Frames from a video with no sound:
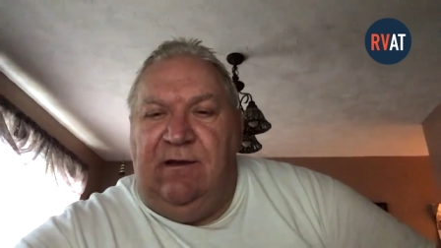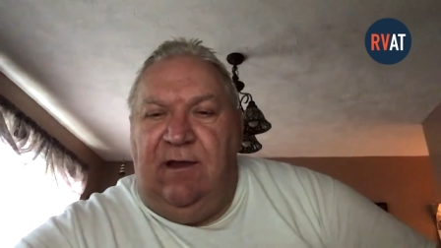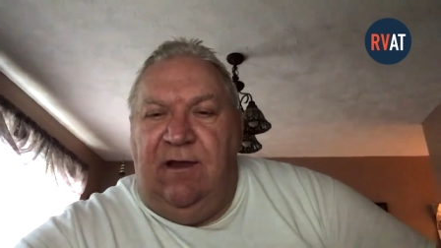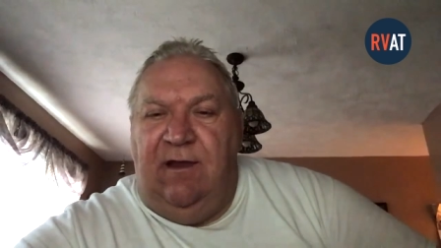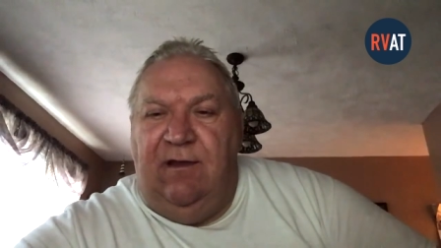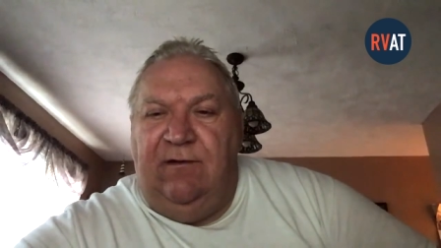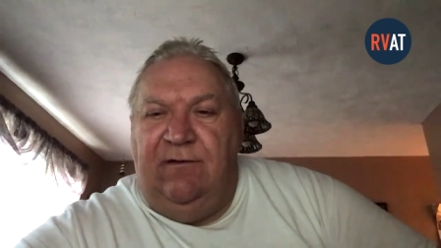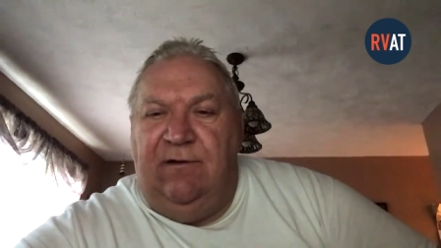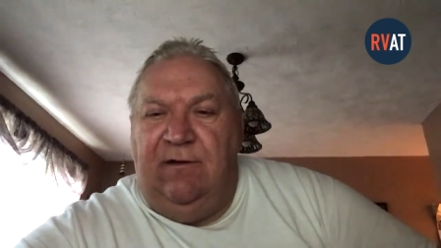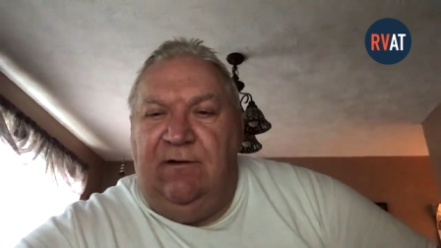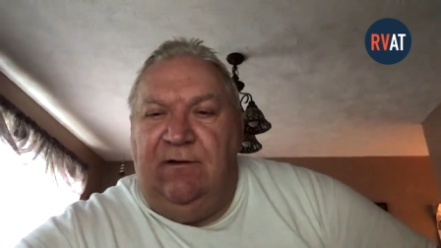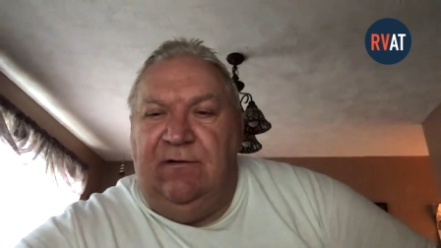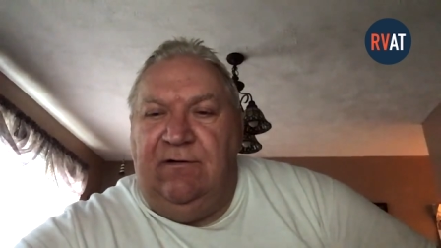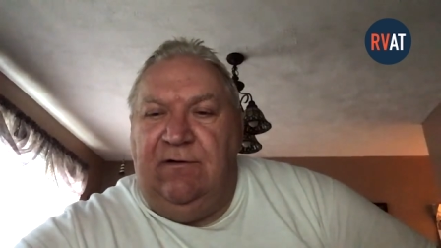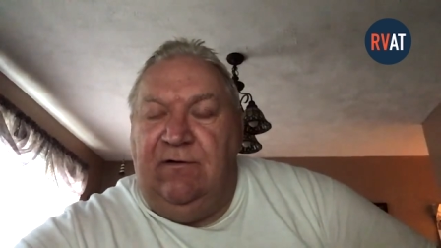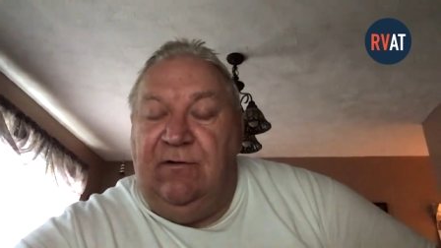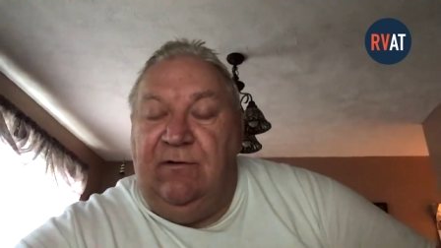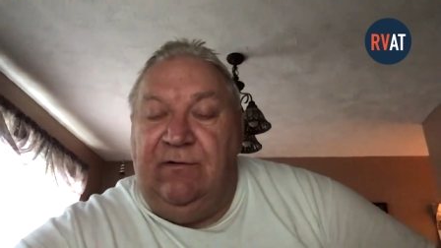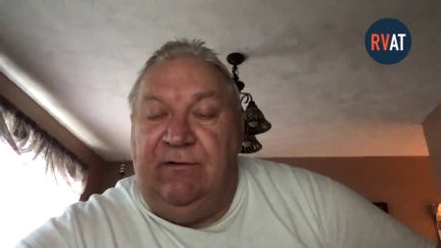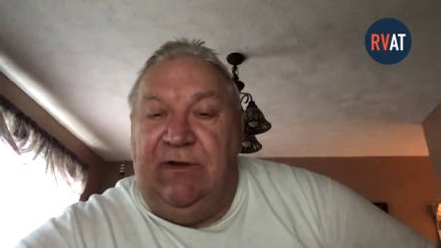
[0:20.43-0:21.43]
and uh,
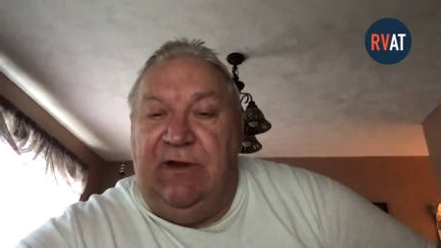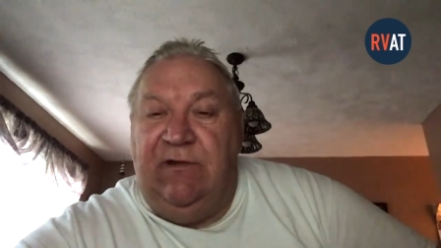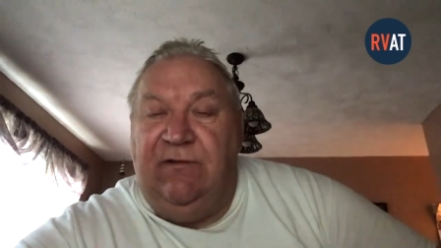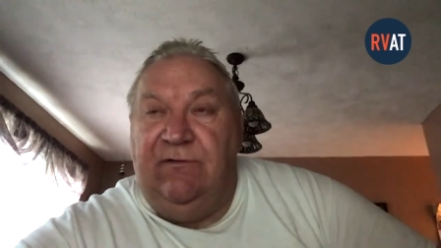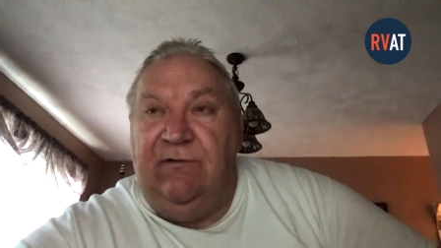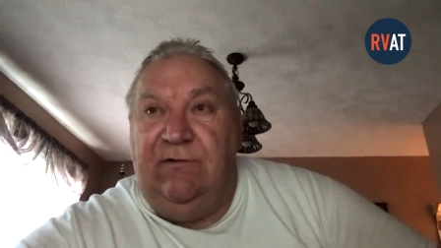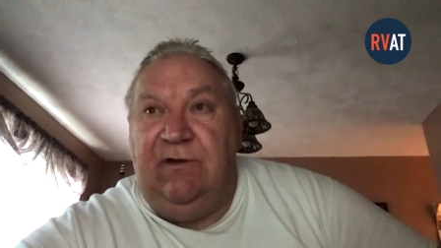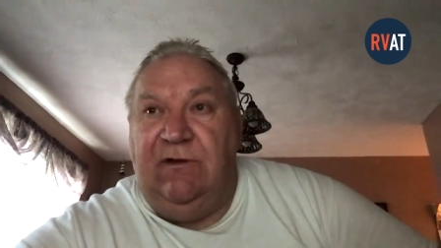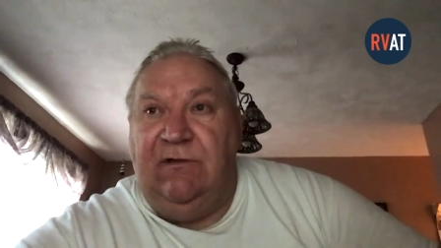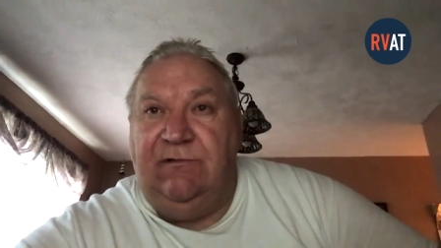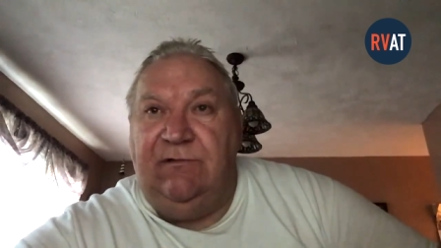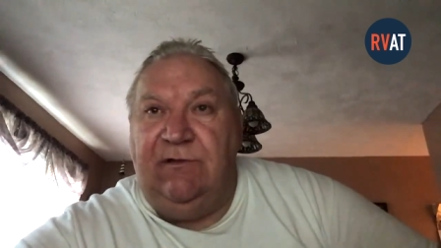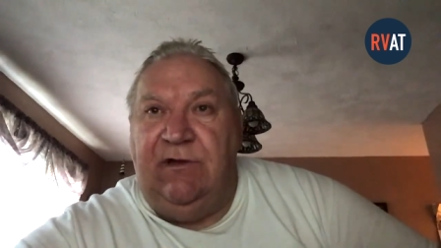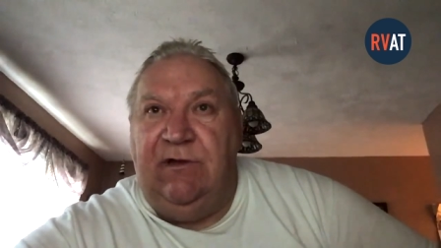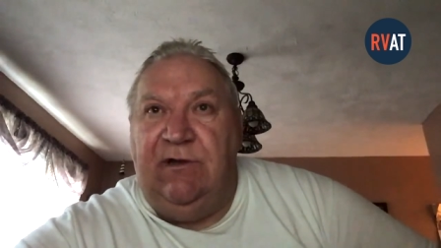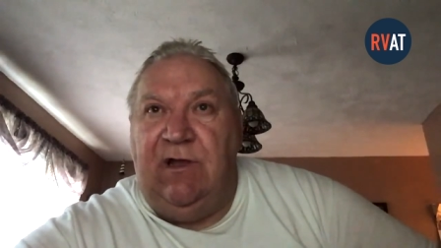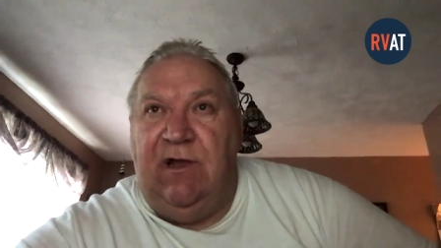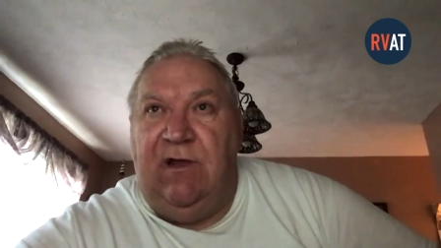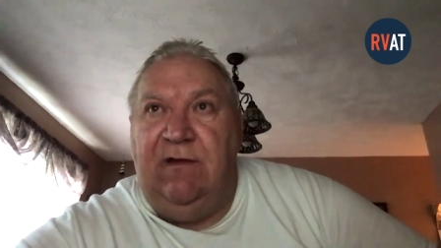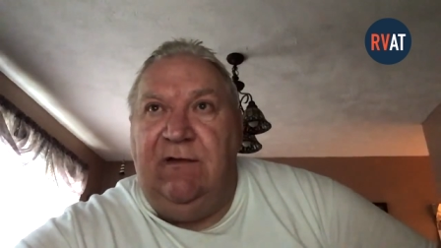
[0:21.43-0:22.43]
neither his
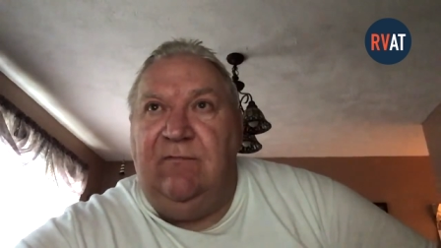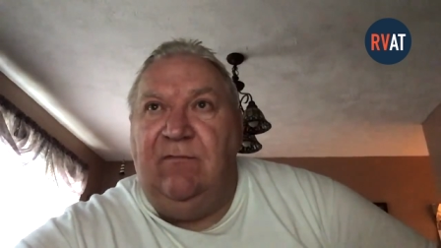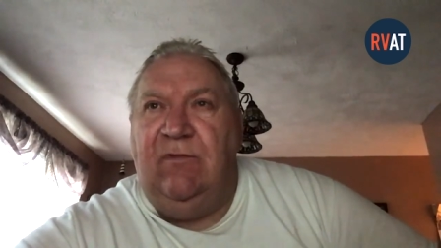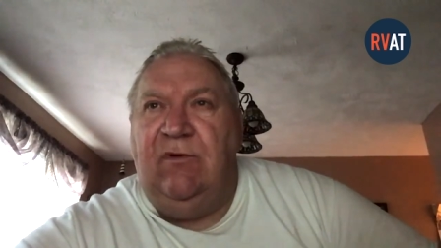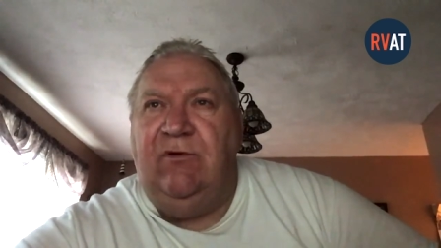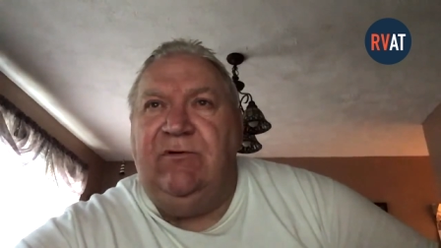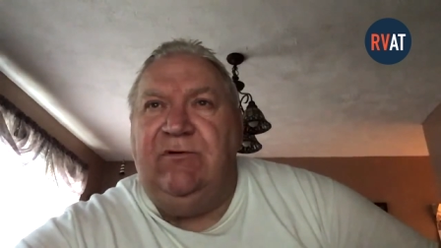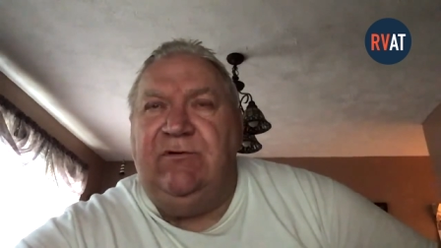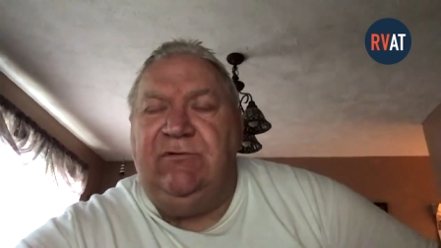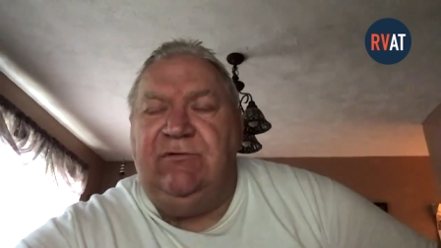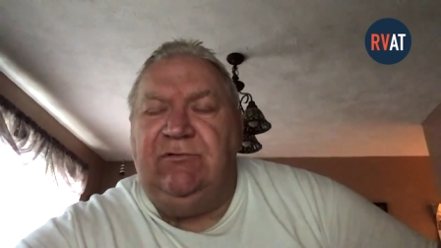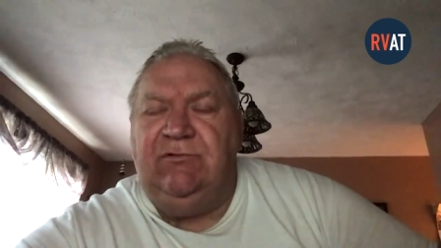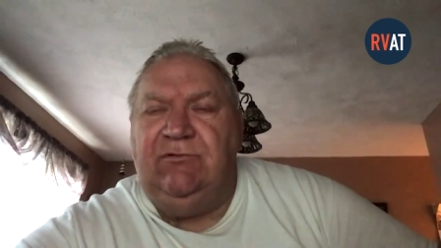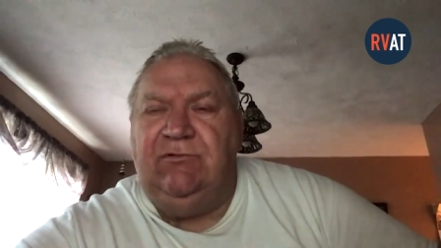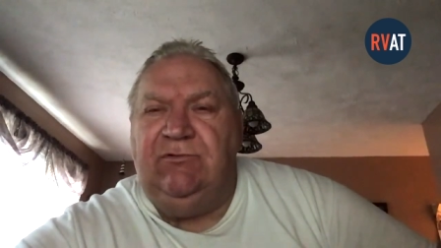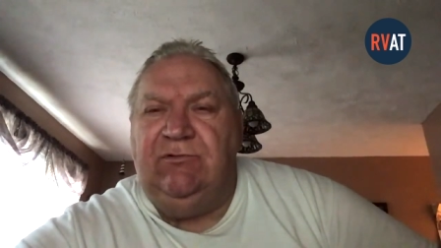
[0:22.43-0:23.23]
enablers.